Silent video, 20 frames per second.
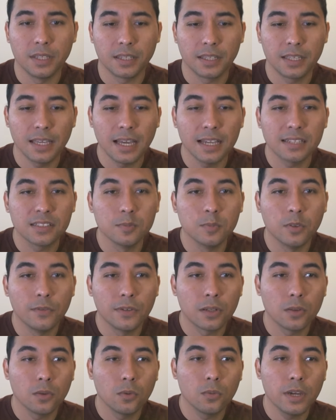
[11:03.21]
king has to move
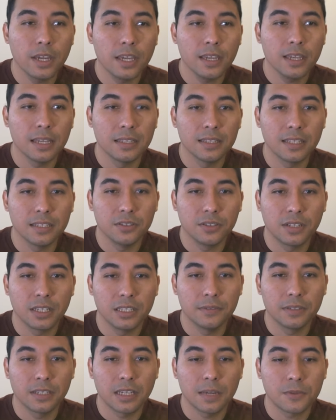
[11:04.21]
out of the way, and then you can
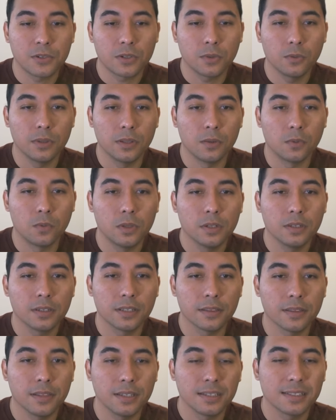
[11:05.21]
even capture with the rook
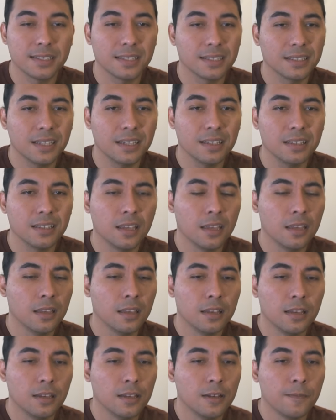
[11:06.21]
and things like that.
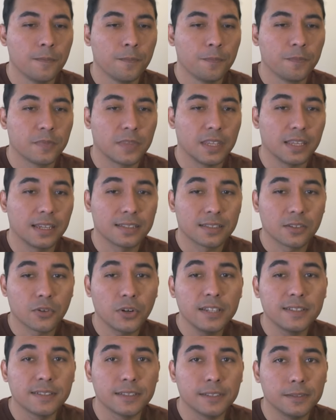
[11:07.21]
It gets
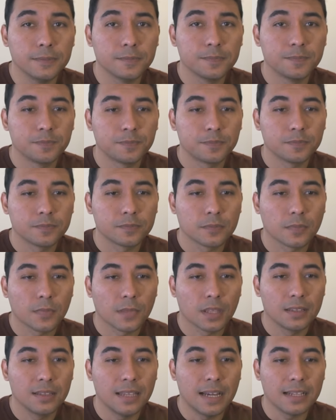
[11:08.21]
crazy.
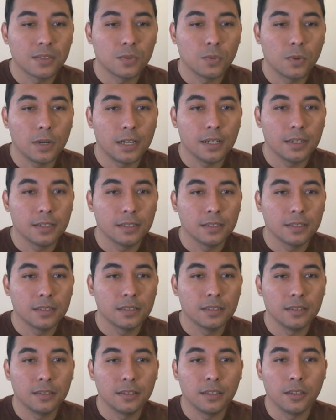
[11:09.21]
That's why
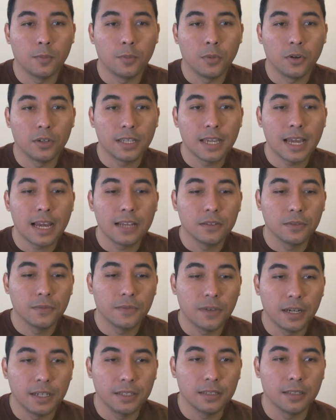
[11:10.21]
the opponent had to
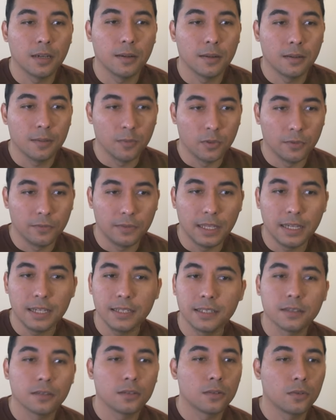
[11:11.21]
find a move
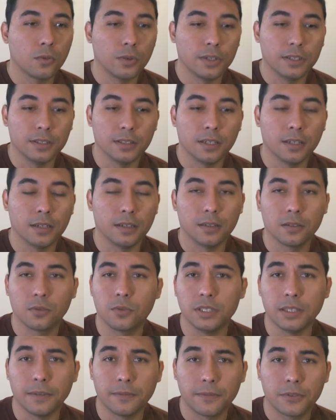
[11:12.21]
like queen
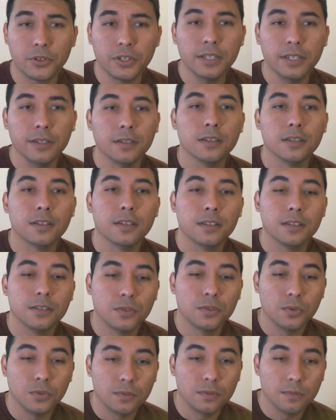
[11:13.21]
f3
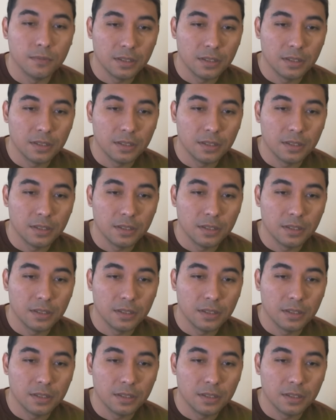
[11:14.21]
to,